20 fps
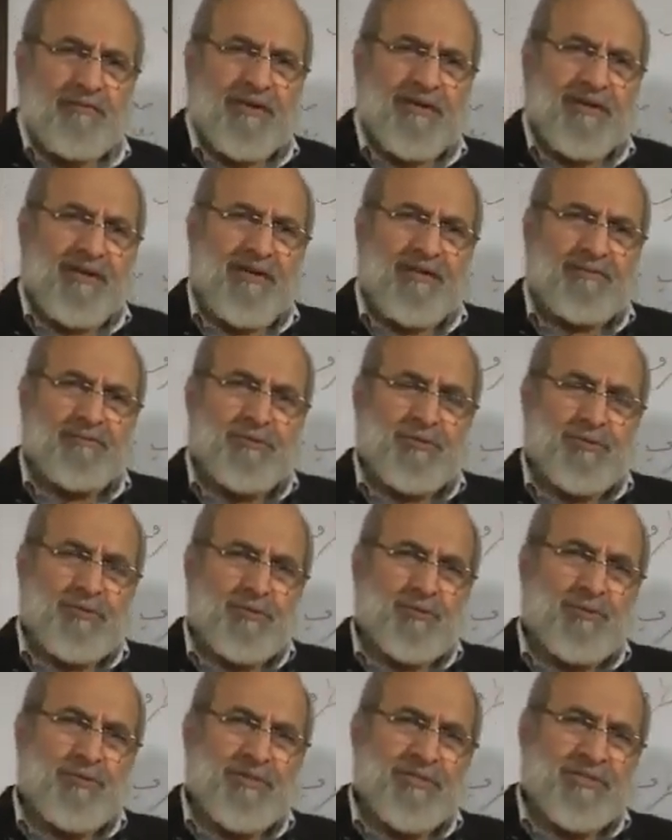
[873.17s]
when it comes
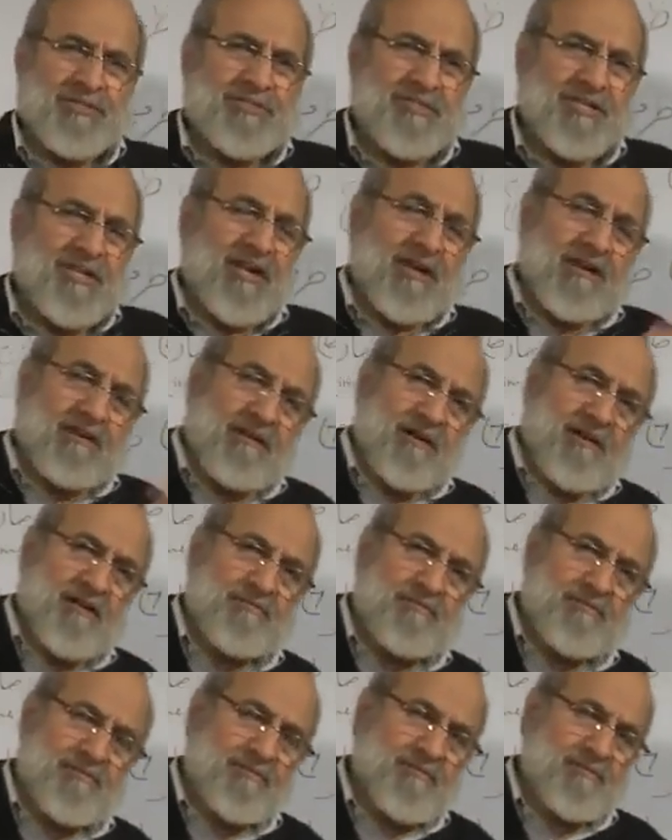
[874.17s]
to its
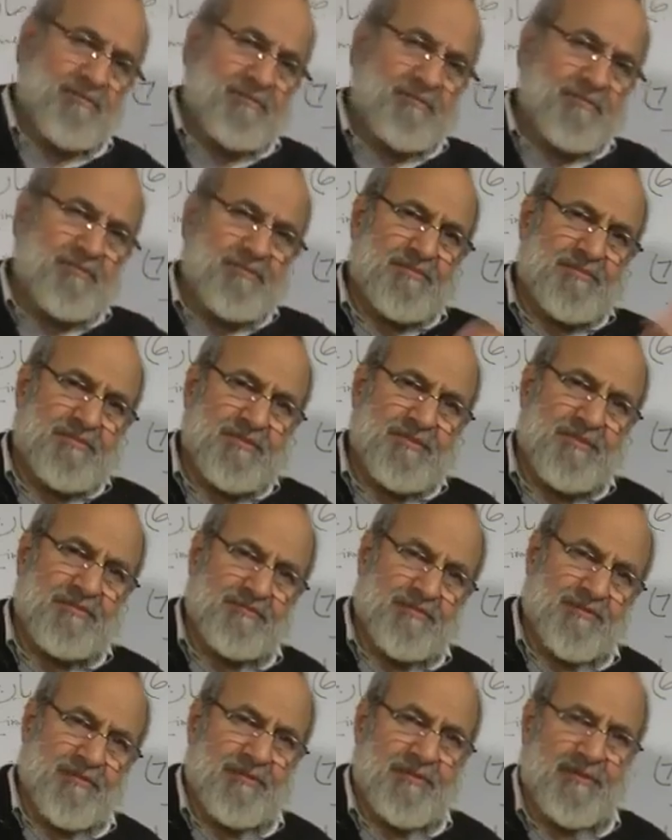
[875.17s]
i'rab,
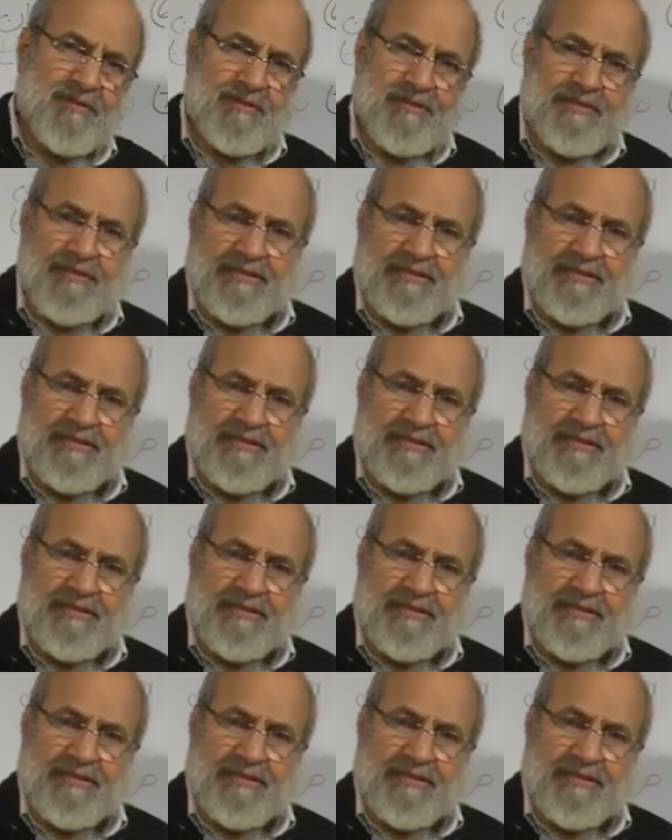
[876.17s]
different